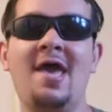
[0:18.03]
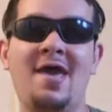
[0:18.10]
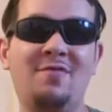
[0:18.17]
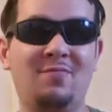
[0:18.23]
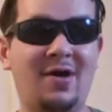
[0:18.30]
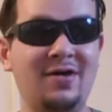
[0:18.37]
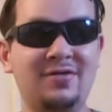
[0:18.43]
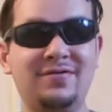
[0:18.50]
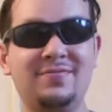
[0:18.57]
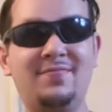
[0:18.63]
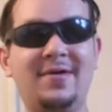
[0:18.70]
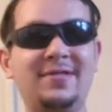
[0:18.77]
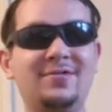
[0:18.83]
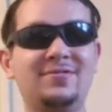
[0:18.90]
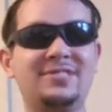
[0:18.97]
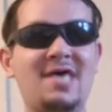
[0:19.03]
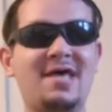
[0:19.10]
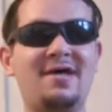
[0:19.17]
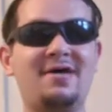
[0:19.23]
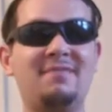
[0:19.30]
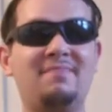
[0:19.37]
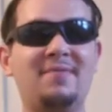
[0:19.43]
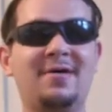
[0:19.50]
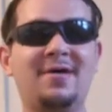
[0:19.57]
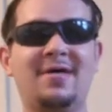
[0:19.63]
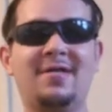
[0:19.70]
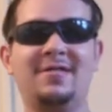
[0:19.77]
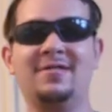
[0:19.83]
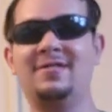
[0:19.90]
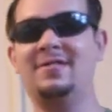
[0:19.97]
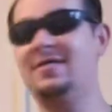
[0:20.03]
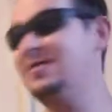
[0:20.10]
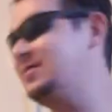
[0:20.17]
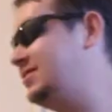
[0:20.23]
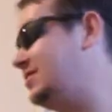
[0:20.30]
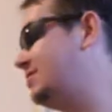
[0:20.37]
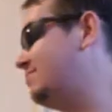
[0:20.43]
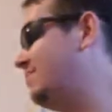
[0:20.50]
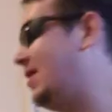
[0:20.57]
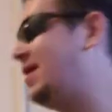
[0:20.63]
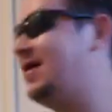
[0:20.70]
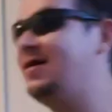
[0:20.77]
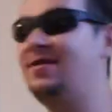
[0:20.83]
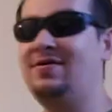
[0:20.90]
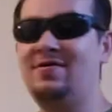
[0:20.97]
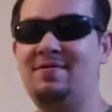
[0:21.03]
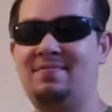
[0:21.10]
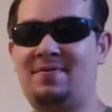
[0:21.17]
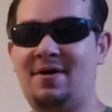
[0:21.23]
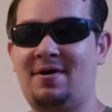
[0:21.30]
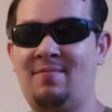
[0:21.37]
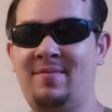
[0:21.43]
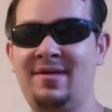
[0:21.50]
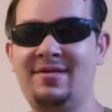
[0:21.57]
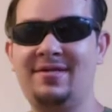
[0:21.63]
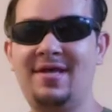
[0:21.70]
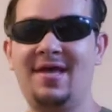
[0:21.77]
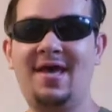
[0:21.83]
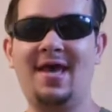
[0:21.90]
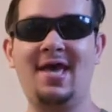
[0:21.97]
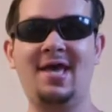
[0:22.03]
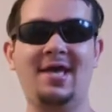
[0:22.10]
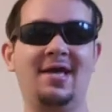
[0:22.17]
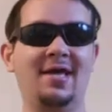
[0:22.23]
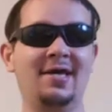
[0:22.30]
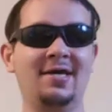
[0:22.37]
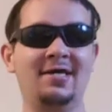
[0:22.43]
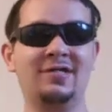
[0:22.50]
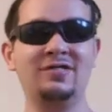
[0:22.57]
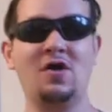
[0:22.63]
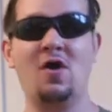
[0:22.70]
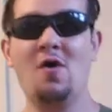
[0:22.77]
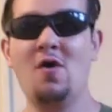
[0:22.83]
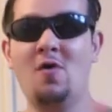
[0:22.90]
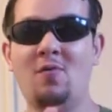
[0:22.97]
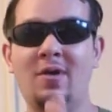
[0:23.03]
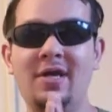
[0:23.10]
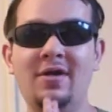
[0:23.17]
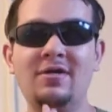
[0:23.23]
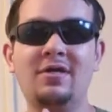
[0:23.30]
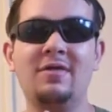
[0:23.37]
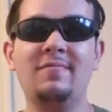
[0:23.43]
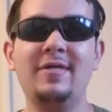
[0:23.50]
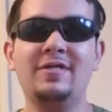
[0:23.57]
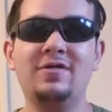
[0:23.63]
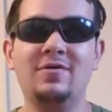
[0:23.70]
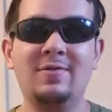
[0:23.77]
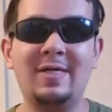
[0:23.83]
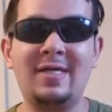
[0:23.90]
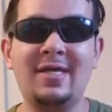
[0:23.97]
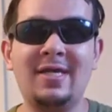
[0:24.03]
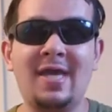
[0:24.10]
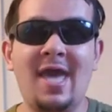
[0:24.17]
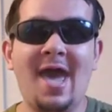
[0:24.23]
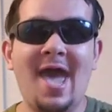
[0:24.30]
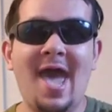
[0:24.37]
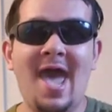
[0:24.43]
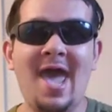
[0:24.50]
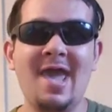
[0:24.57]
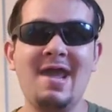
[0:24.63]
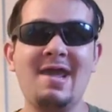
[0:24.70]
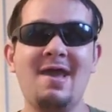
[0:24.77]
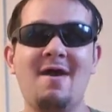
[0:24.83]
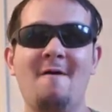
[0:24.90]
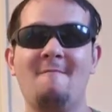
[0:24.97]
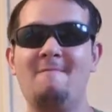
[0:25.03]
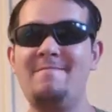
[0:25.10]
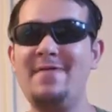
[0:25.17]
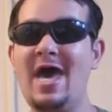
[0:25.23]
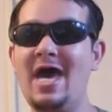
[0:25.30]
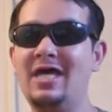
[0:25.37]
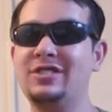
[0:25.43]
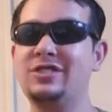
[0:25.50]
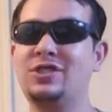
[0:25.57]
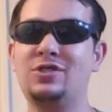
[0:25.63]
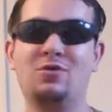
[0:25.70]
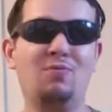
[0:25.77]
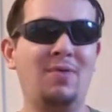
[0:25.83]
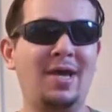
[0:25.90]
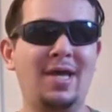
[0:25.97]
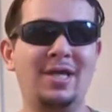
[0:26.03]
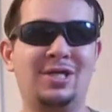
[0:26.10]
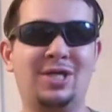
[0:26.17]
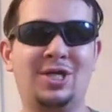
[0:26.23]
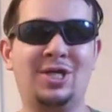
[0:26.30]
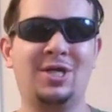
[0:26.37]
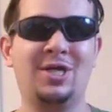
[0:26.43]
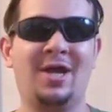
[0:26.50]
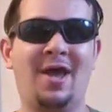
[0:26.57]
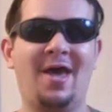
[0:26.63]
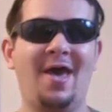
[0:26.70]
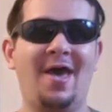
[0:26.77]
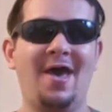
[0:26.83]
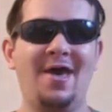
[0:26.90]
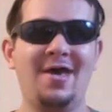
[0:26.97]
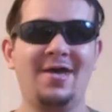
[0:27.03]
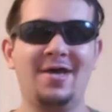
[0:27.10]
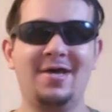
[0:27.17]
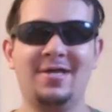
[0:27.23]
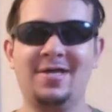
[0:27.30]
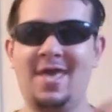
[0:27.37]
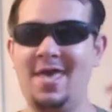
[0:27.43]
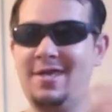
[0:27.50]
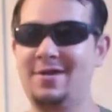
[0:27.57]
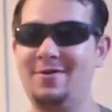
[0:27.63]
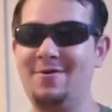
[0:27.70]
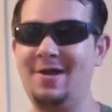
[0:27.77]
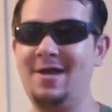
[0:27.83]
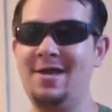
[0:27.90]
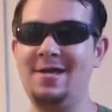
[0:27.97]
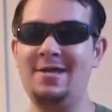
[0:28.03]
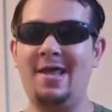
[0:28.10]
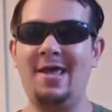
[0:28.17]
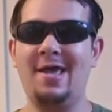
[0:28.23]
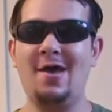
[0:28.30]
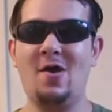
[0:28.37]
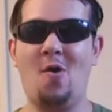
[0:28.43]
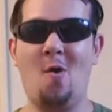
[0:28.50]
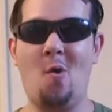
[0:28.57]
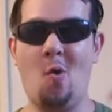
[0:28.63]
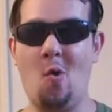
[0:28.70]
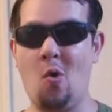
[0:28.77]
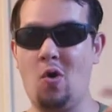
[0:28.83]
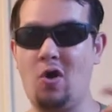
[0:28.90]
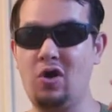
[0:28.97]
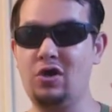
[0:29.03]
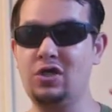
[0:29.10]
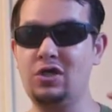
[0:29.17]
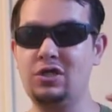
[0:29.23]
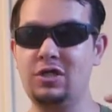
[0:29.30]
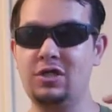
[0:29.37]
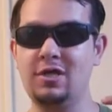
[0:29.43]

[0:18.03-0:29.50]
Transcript: and welcome to my new setup. This is my new apartment, and we are gonna be doing a fast twitch Gatorade orange